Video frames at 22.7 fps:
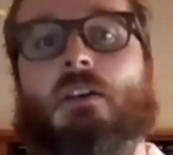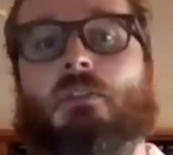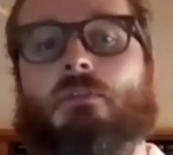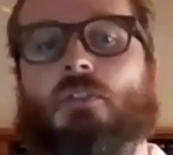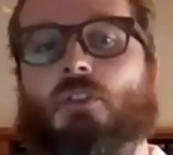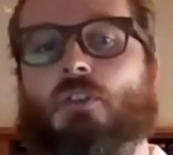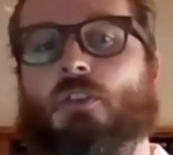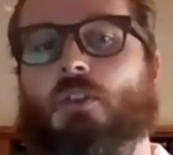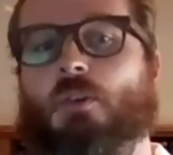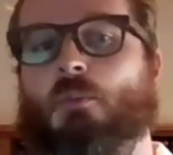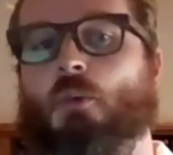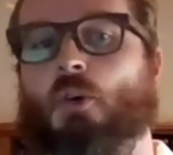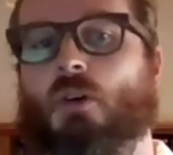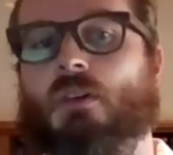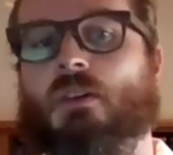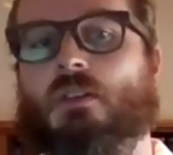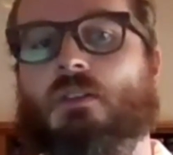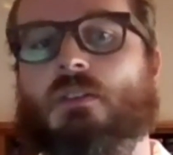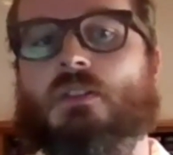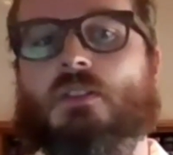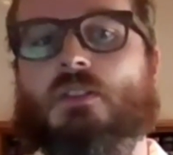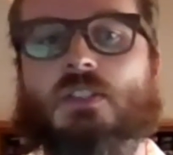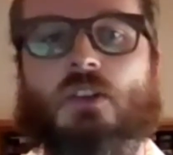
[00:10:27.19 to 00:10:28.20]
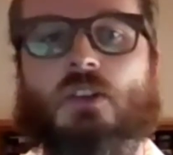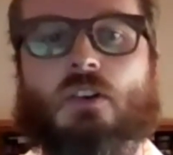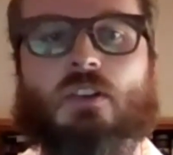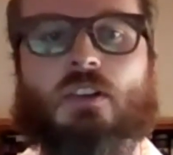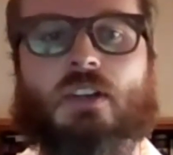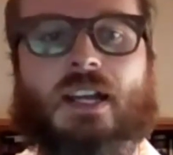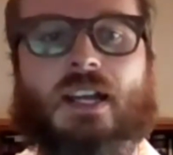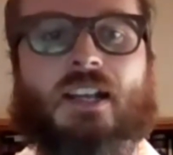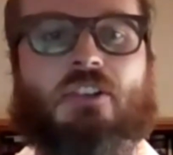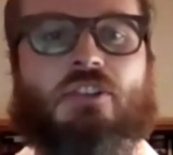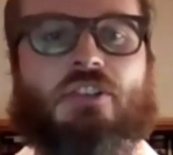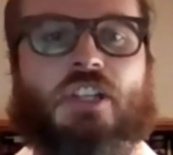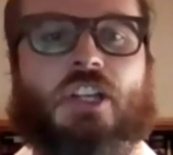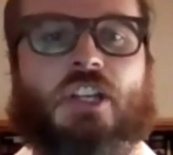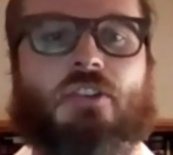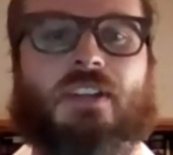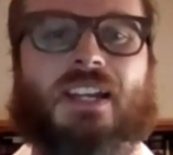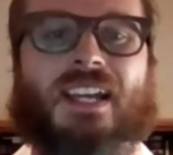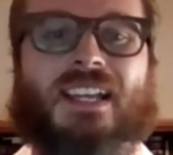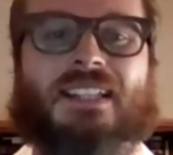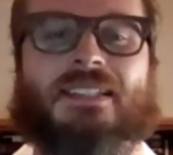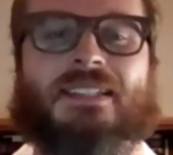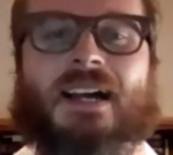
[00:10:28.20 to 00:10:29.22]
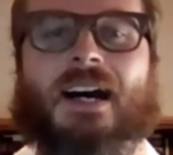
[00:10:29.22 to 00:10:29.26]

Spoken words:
Furthermore, solar energy creates